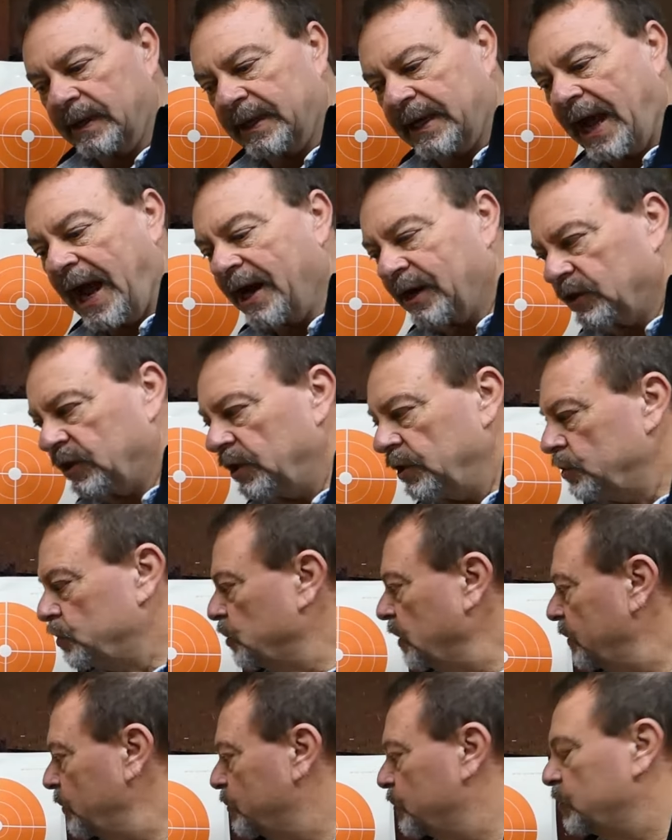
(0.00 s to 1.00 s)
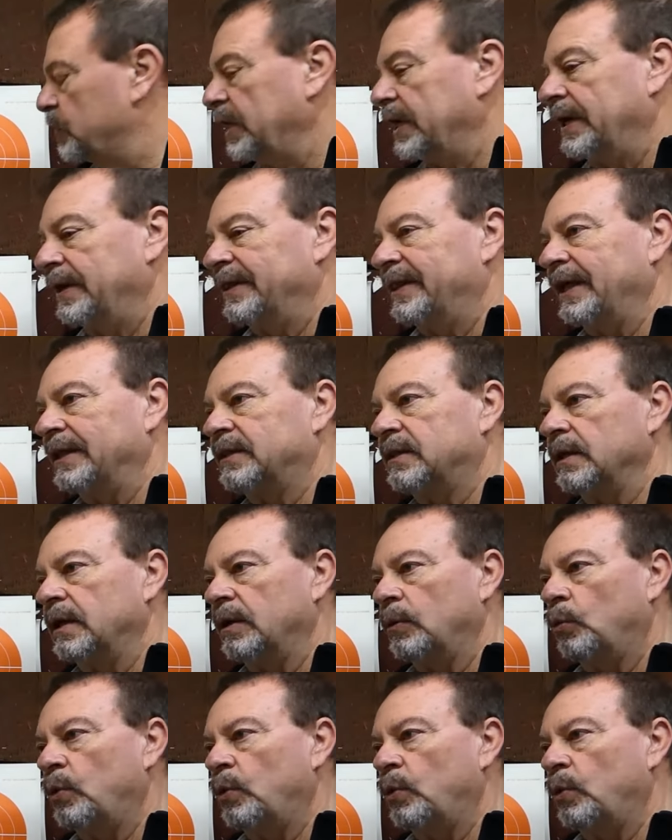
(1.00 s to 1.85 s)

cartridges that